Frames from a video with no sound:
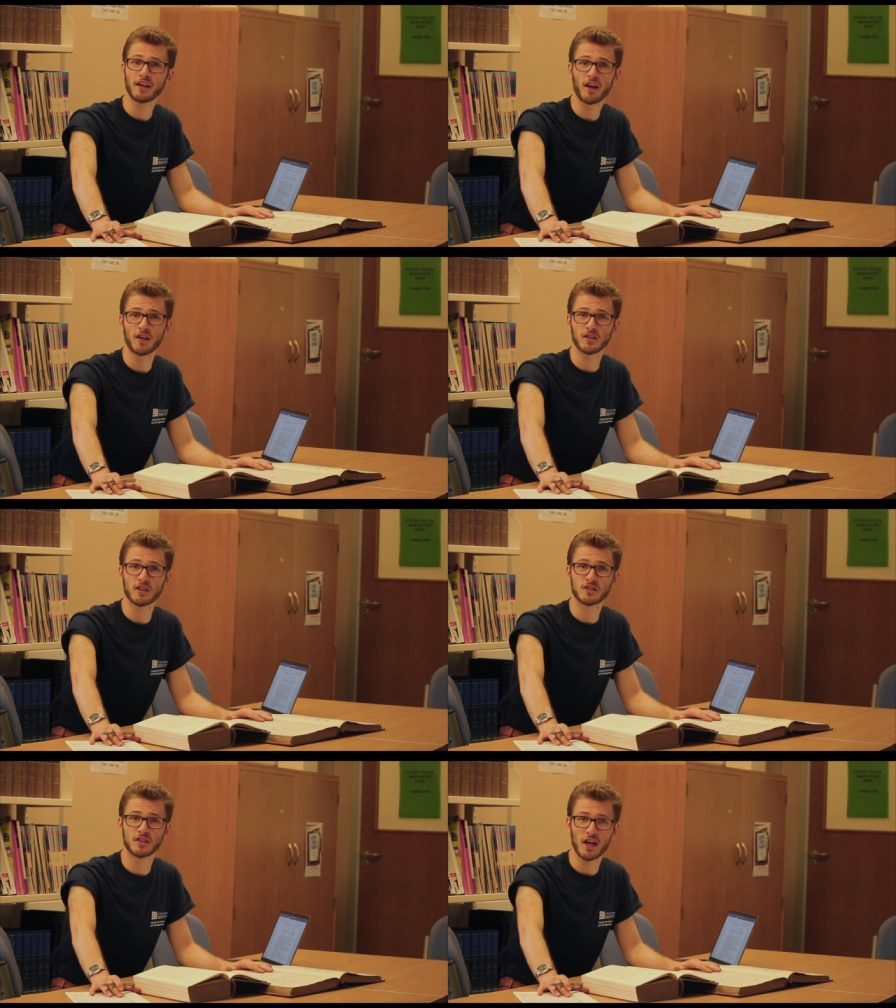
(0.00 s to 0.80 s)
analysing
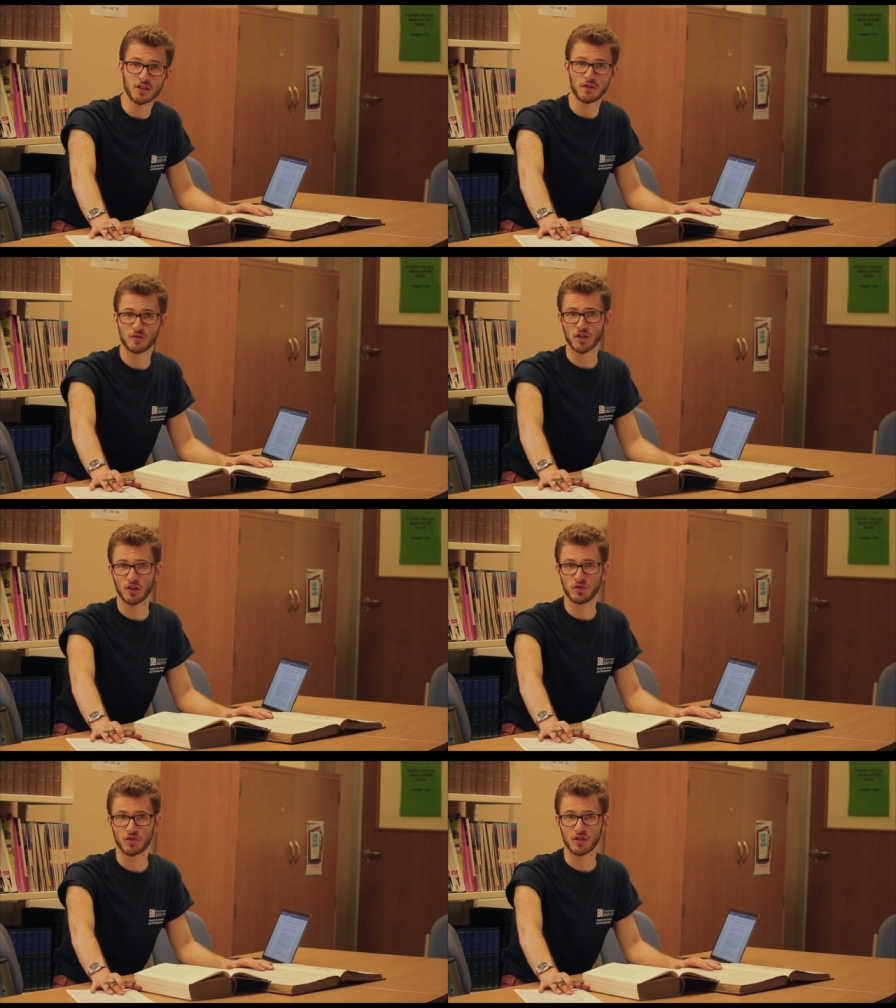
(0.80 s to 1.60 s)
a set of
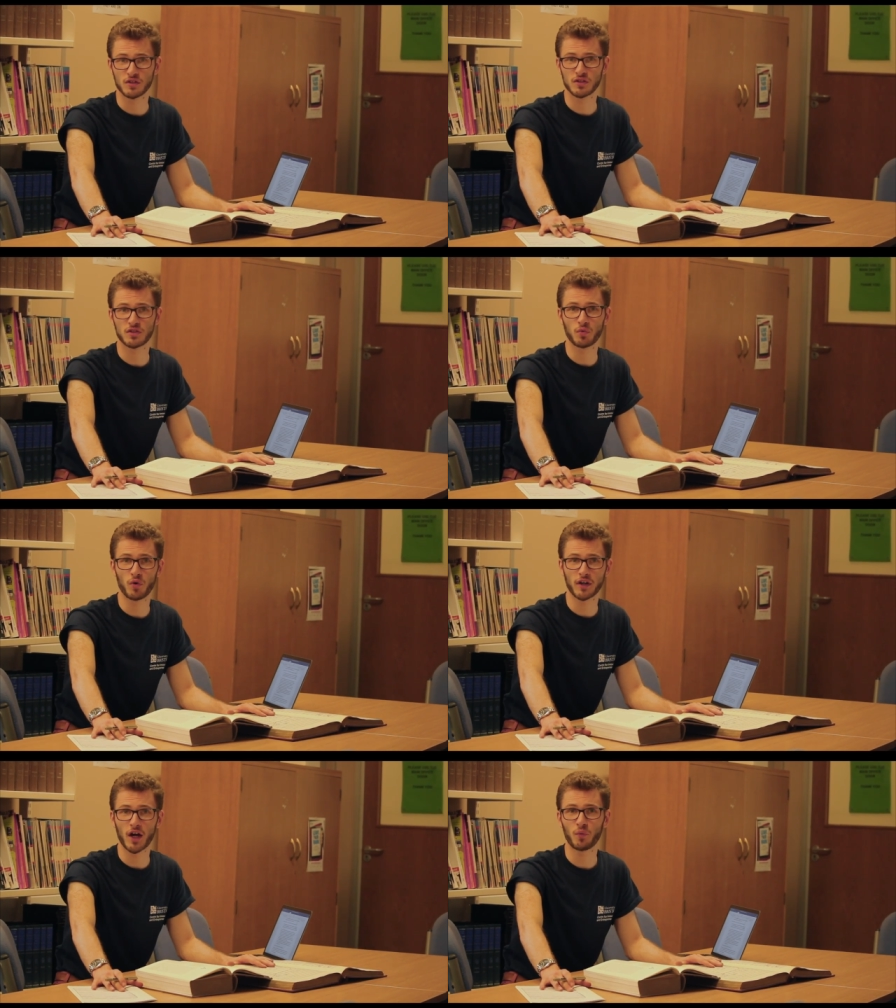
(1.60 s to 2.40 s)
solutions to
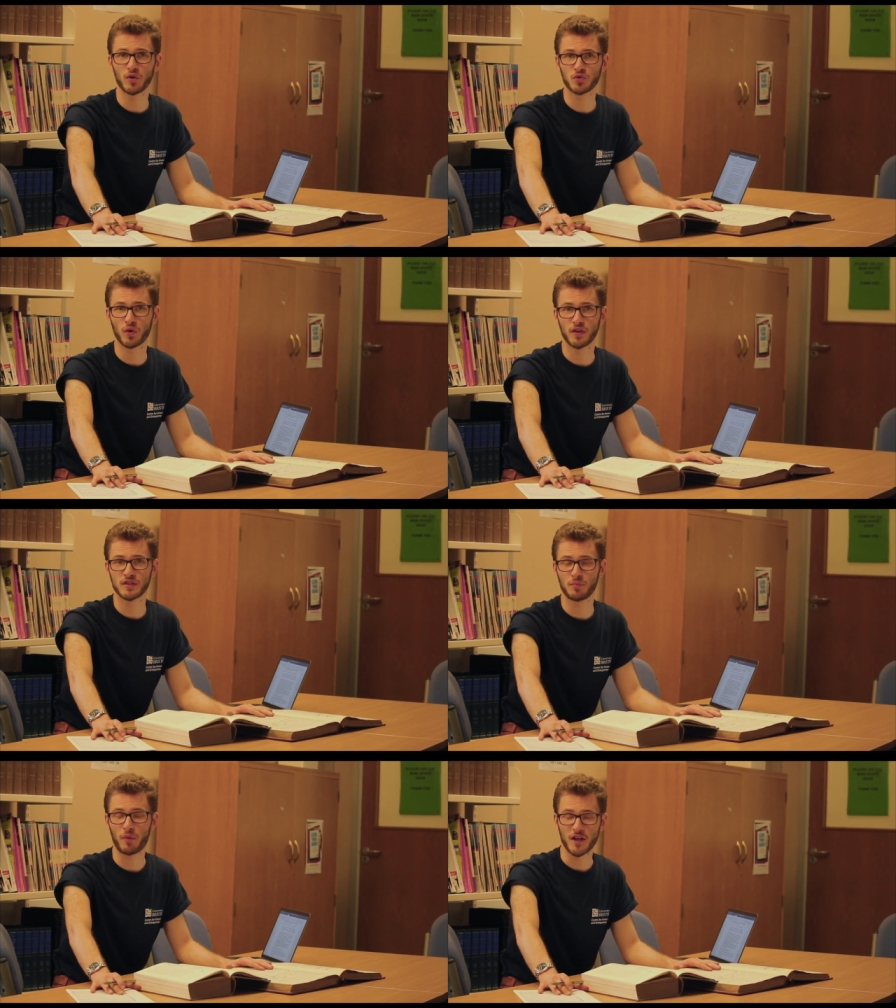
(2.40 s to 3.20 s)
work out which one
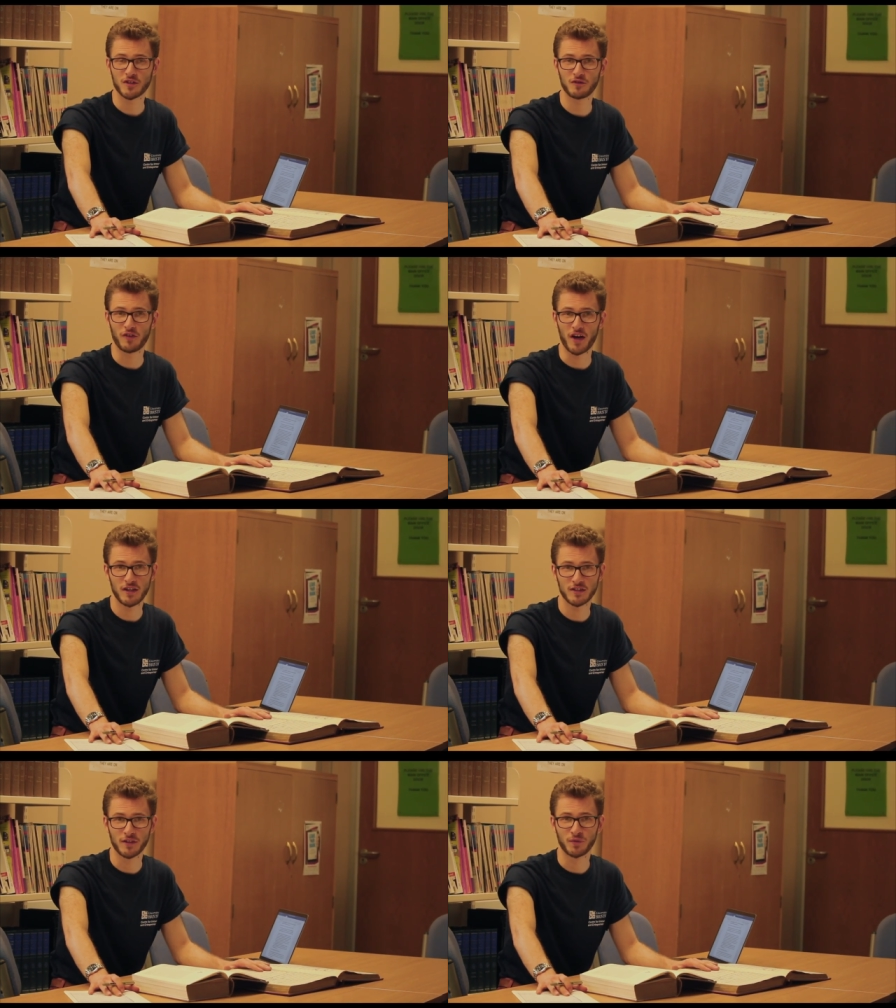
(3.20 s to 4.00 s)
is the best
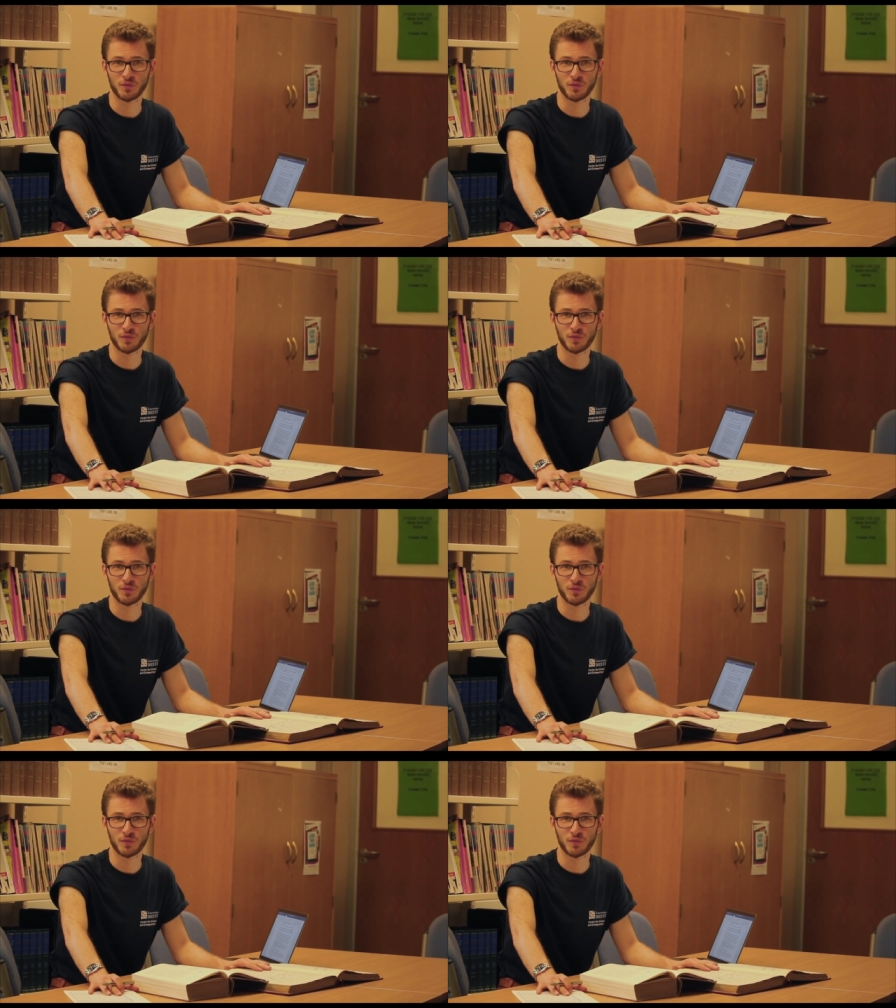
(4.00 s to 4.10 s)
fit.